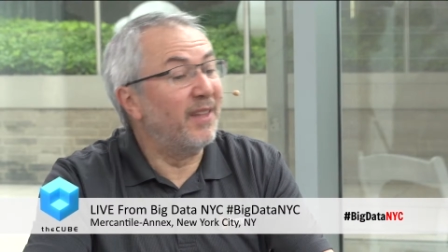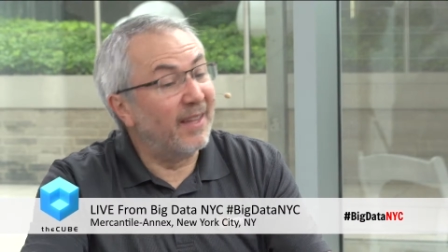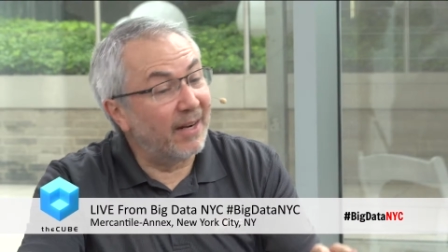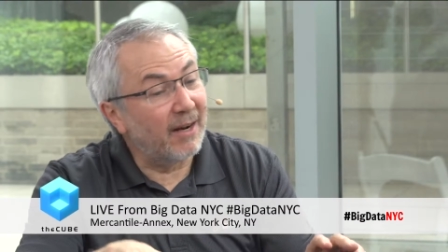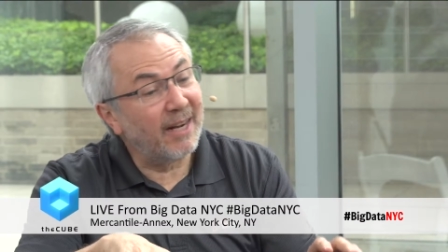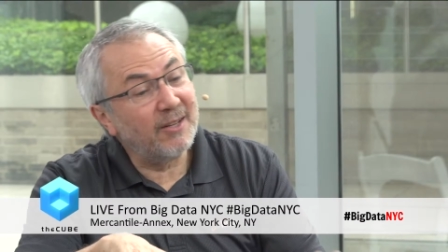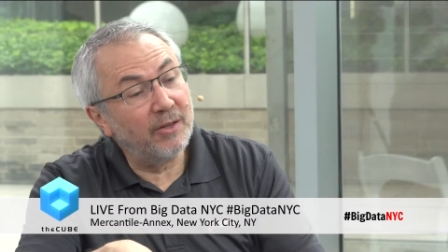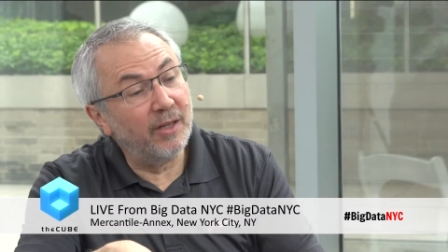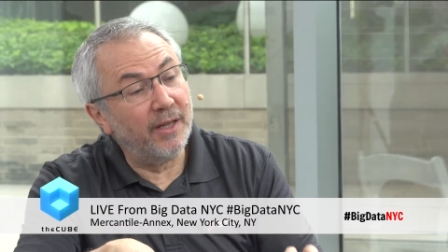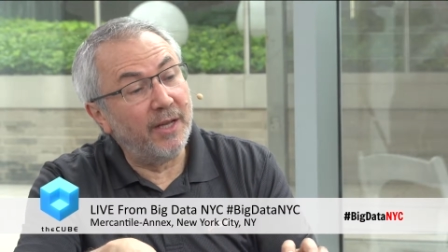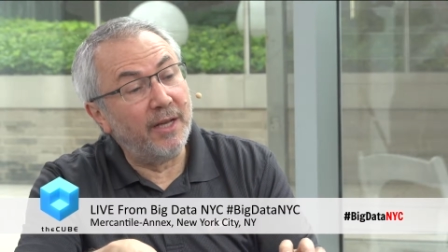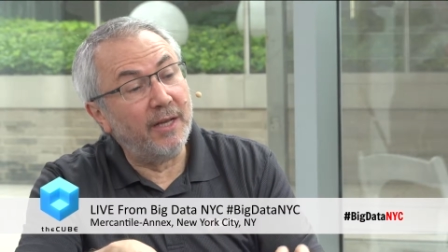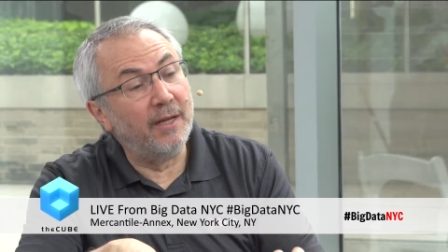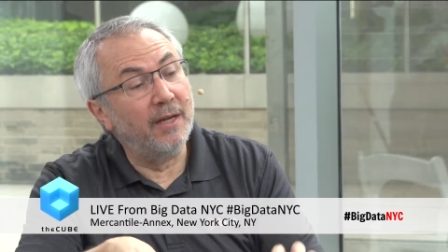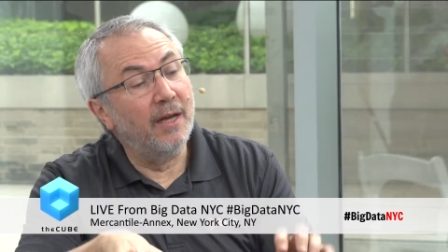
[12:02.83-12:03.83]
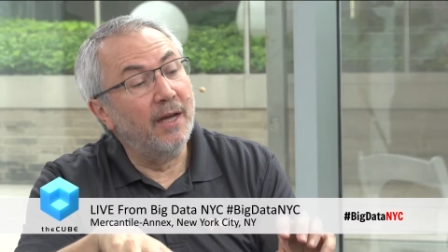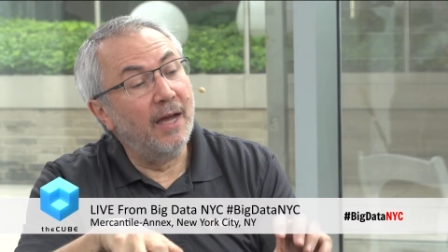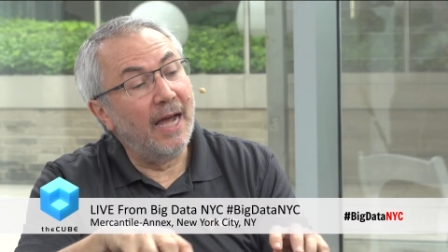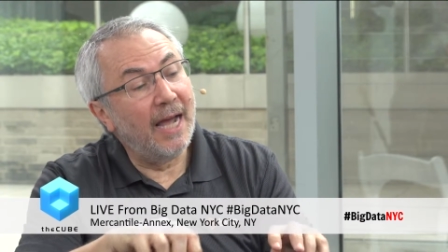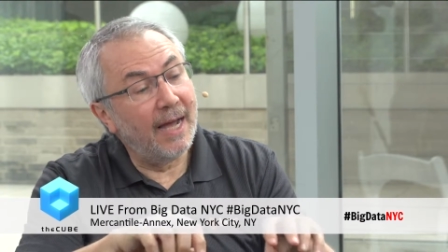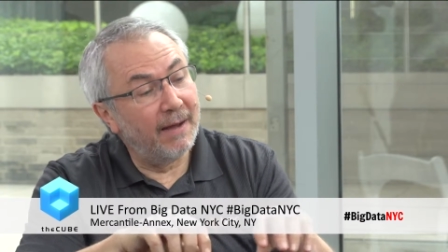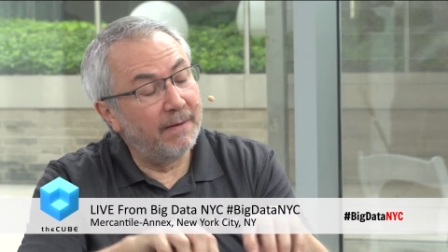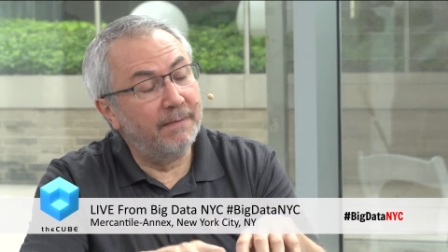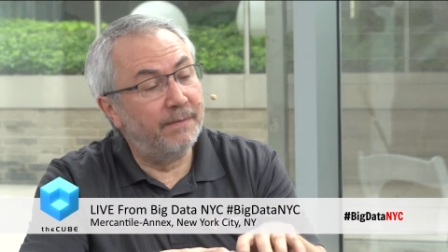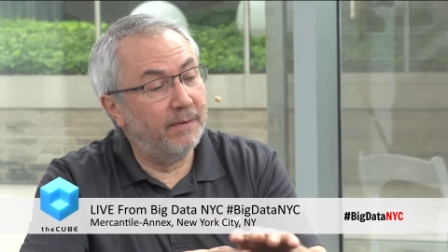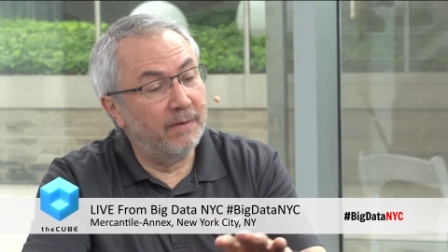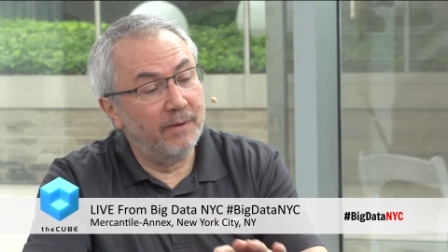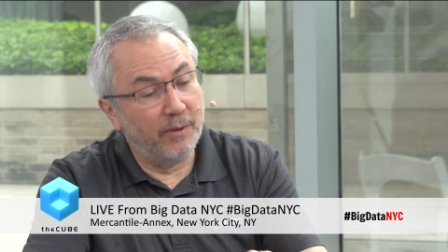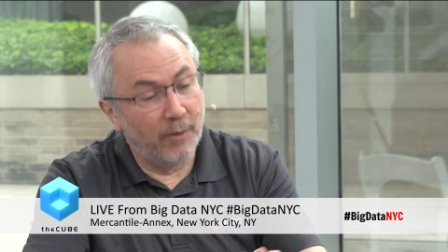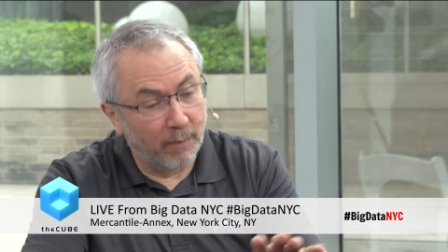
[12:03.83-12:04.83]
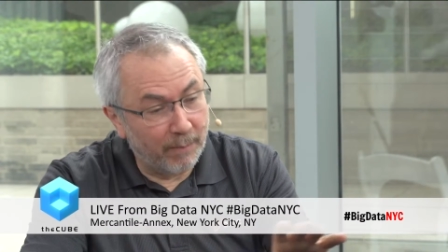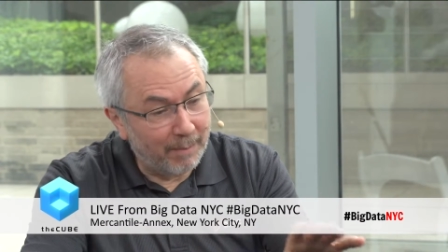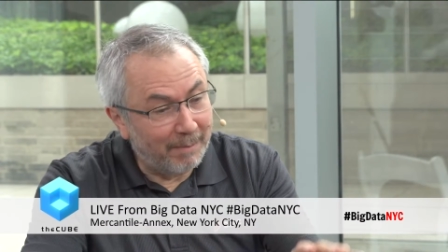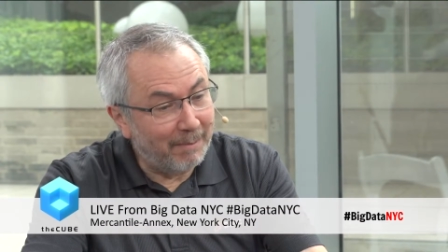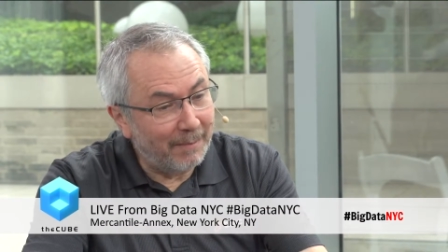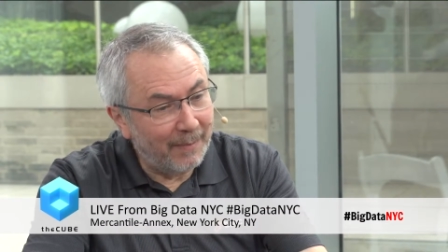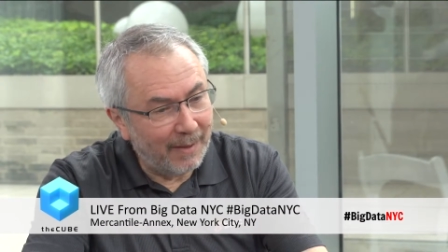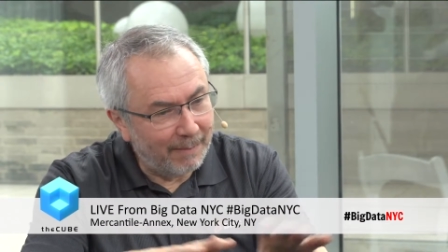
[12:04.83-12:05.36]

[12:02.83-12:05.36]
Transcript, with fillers: that actually have you know,